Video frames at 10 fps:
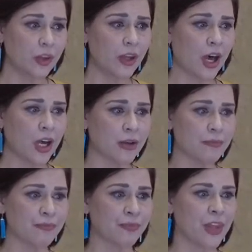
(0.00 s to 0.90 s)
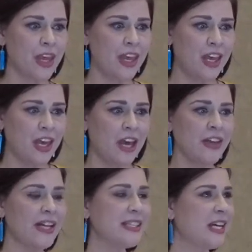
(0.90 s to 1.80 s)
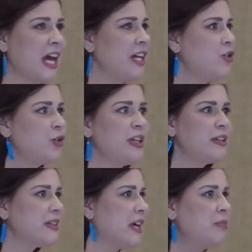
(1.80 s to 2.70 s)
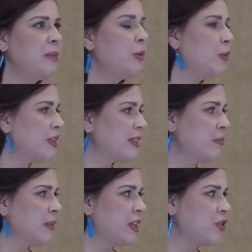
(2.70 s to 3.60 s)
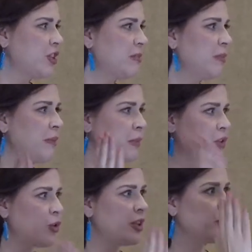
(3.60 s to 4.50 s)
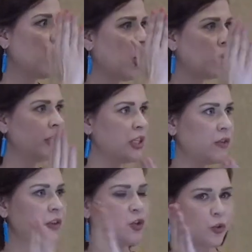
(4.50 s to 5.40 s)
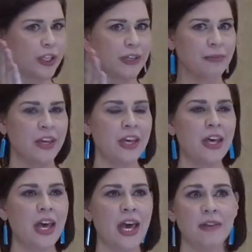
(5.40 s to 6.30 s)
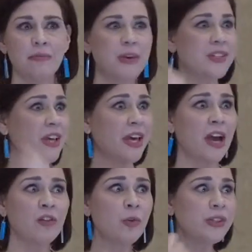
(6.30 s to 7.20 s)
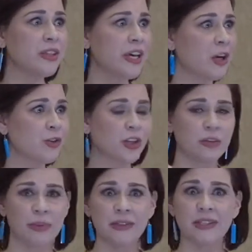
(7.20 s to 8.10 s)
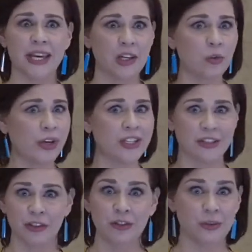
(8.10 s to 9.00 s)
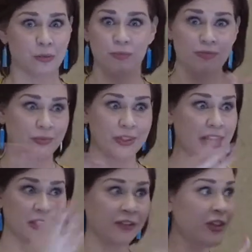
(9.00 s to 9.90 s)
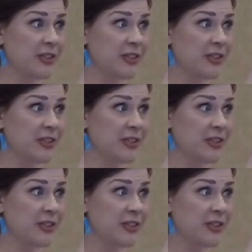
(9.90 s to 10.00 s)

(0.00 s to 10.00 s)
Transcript: And like I said, I can treat 10 people with the same condition, but I'm going to treat them all individually. And because everyone's layers are going to be taken away at different